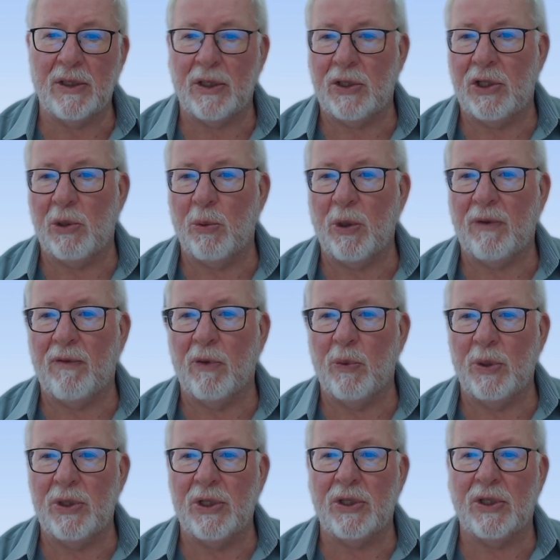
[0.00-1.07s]
that she worked for
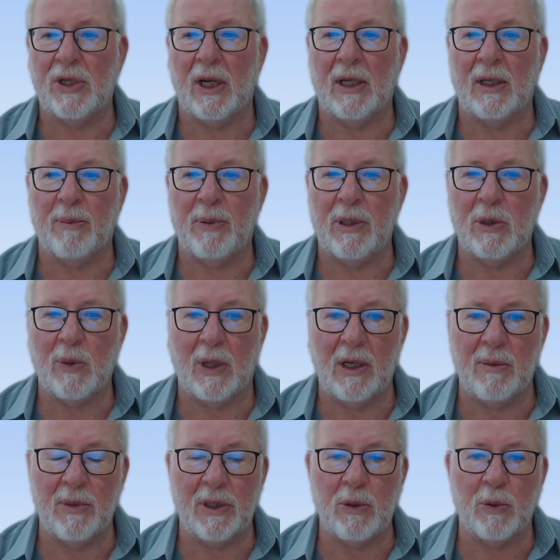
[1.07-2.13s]
Widgets Pty
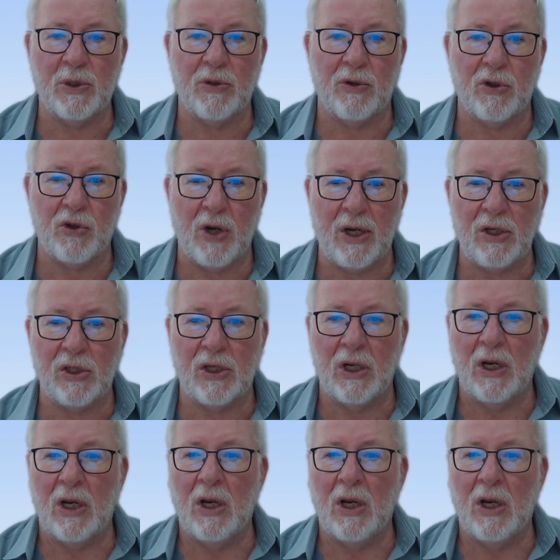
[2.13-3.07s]
Limited, was retrenched.